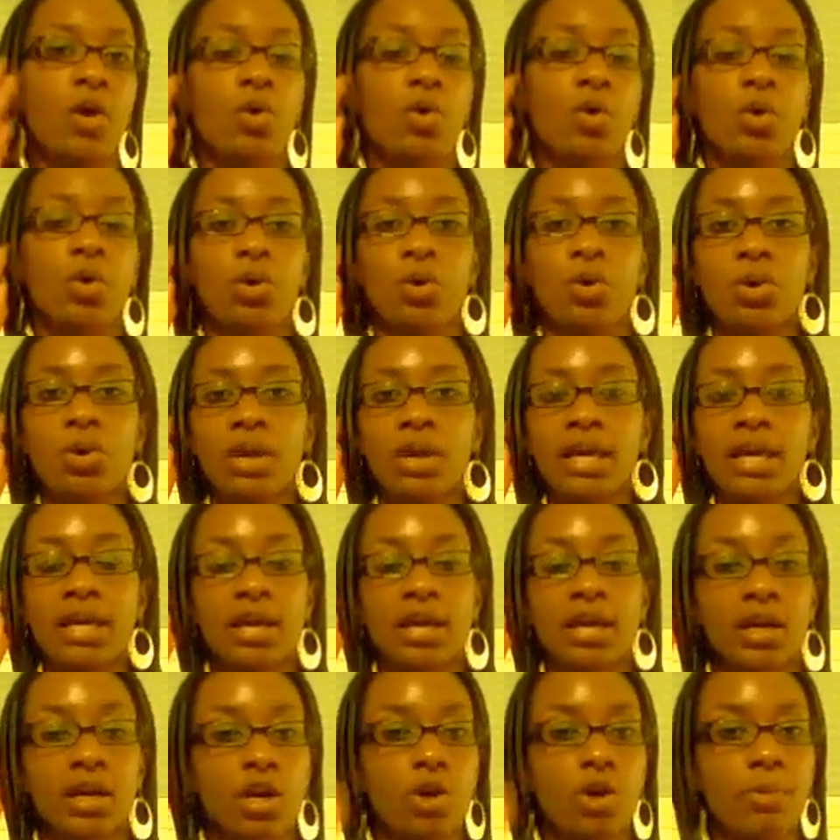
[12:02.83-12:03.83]
Or
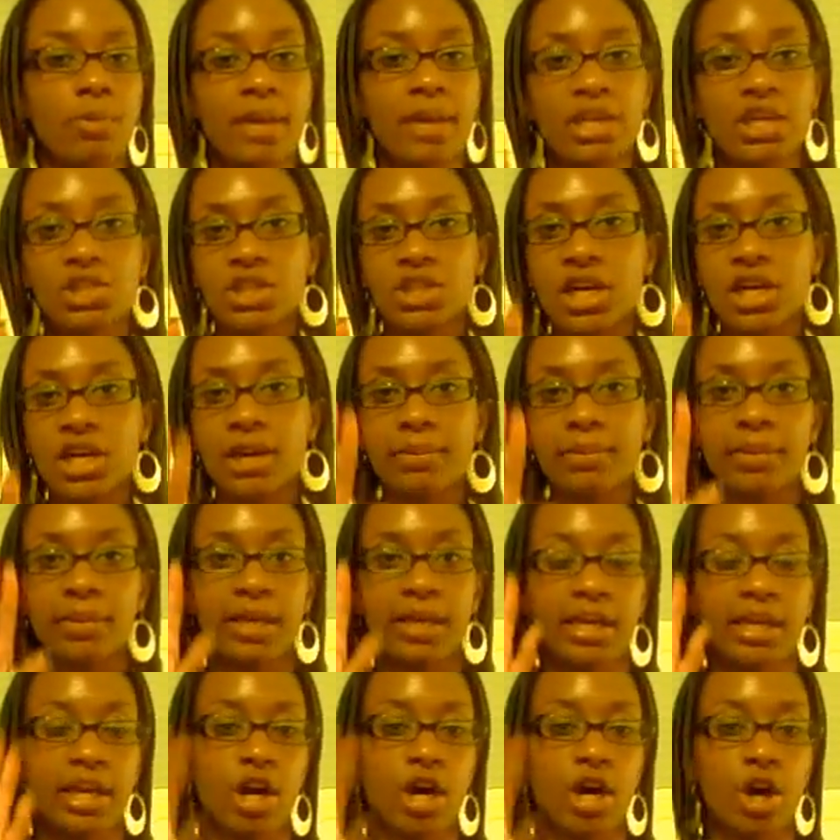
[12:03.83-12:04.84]
let a co-manager come
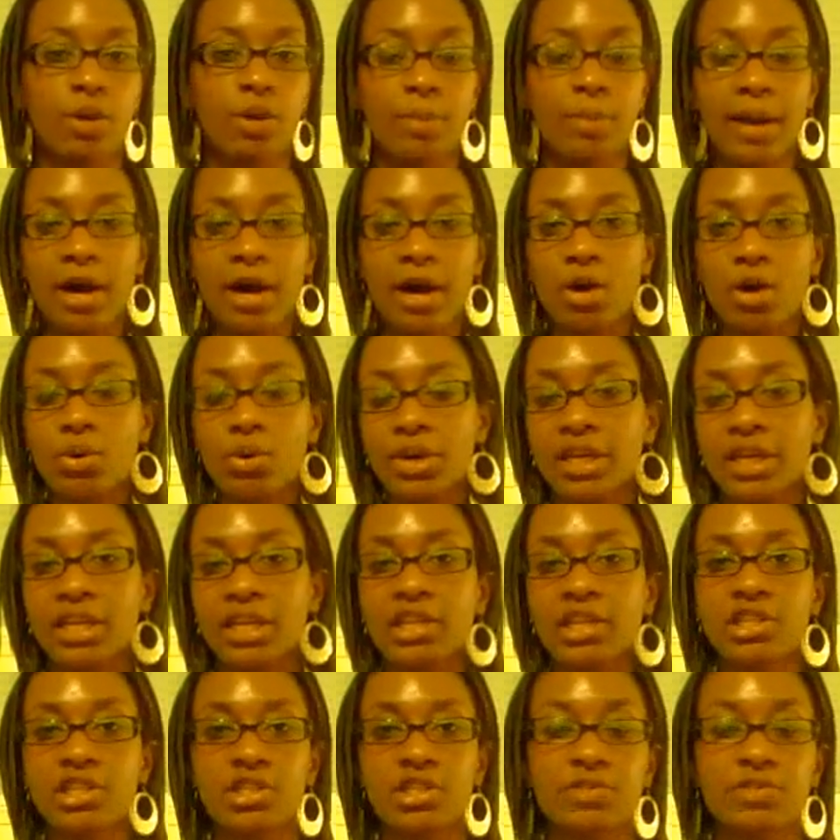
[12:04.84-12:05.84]
in and help out. And
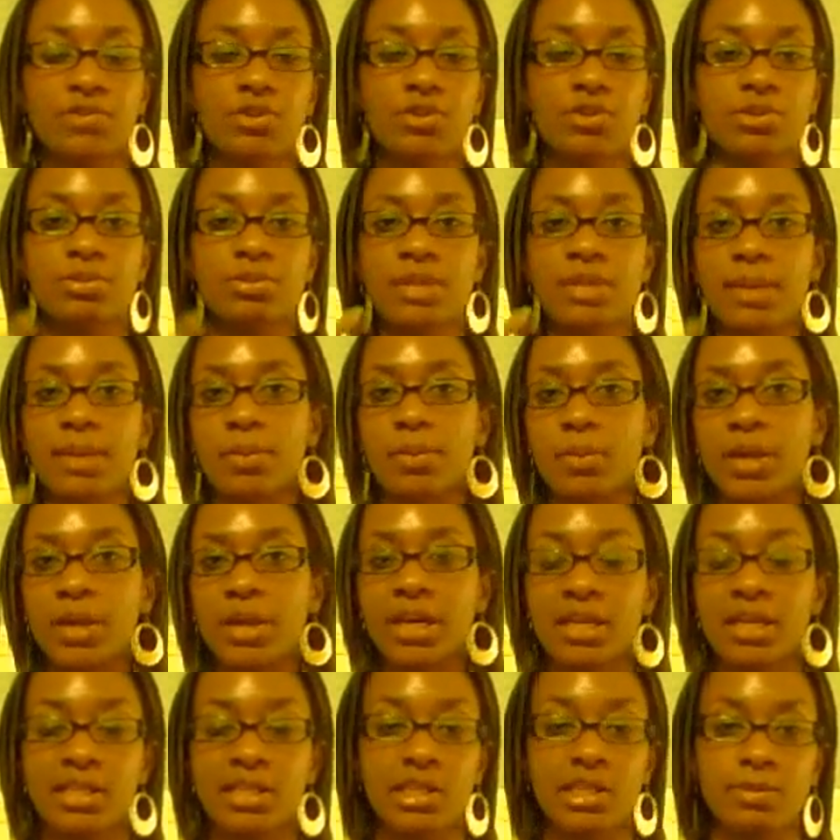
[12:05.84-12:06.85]
he just feels some type of
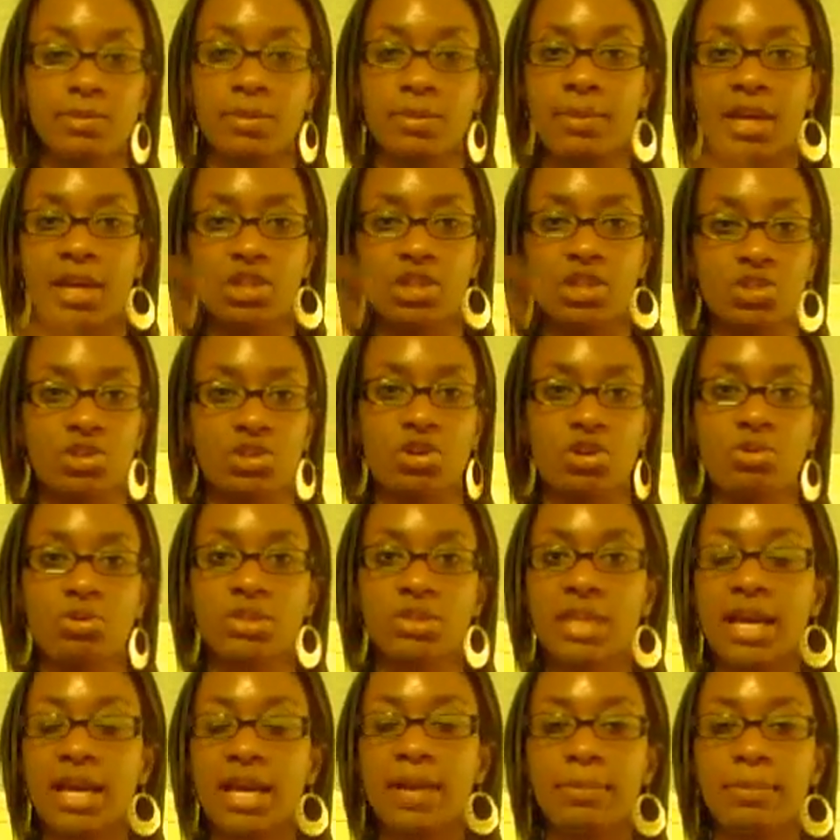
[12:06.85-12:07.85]
way because he's been managing her
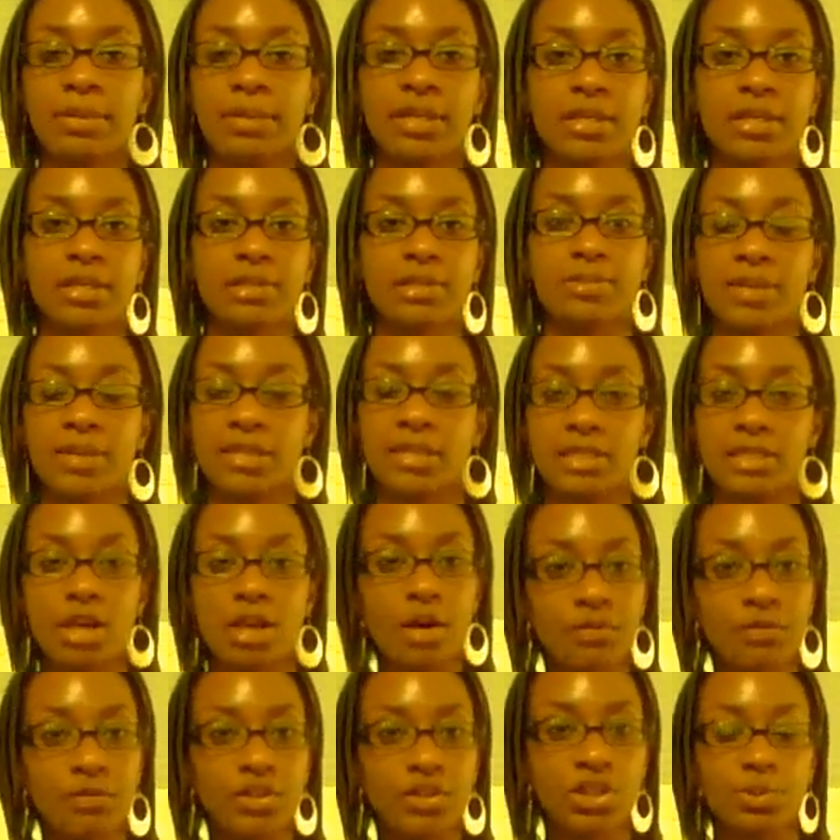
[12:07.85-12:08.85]
whole time. But he's been
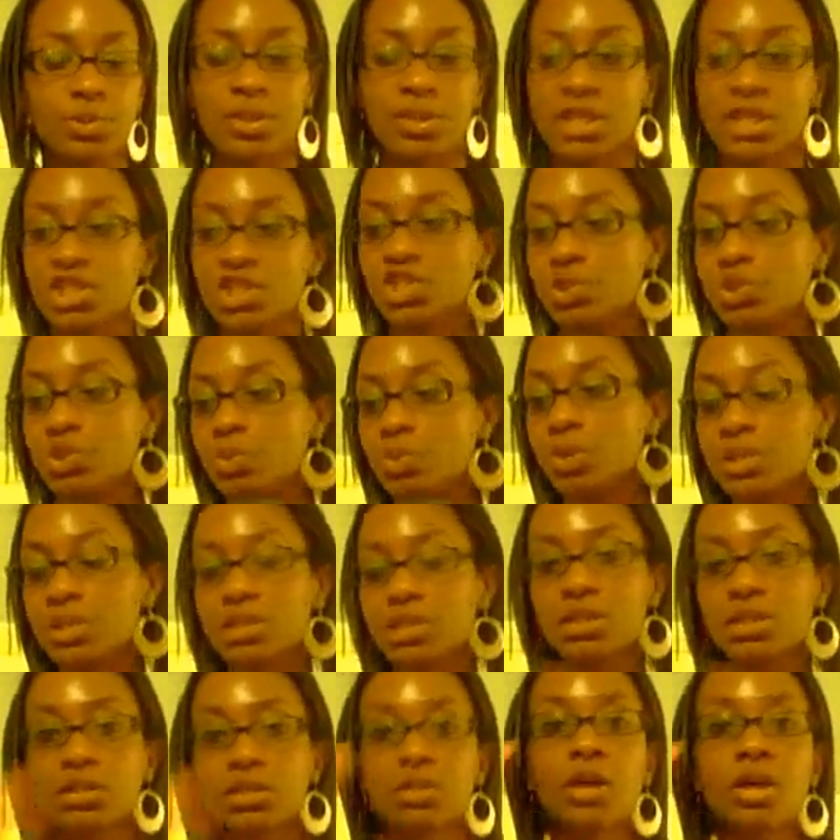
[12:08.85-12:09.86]
selfish because she
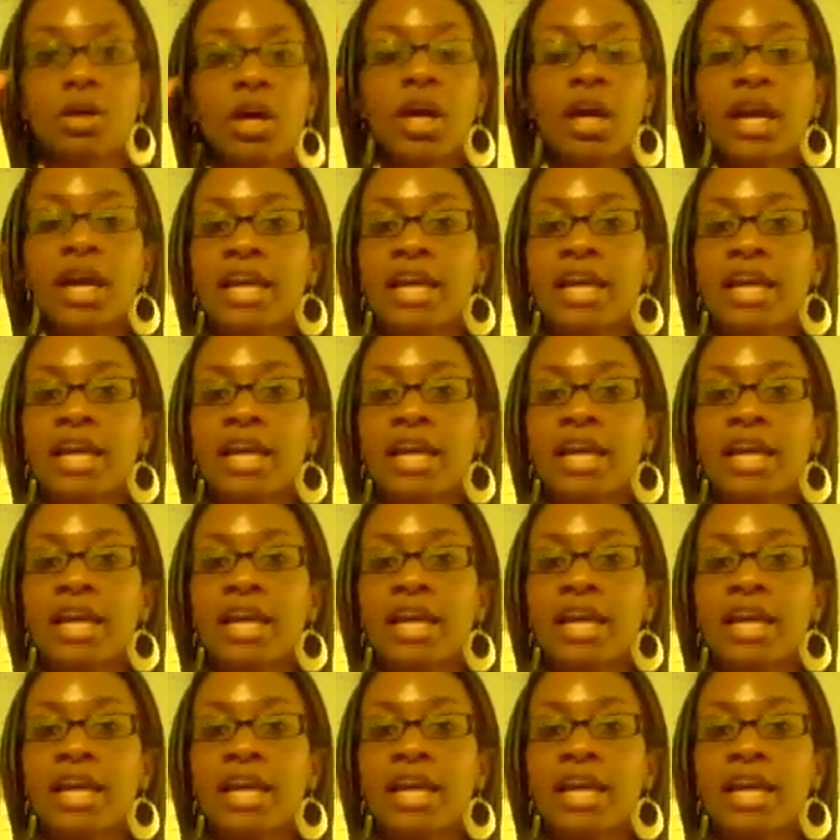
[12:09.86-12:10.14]
wants to.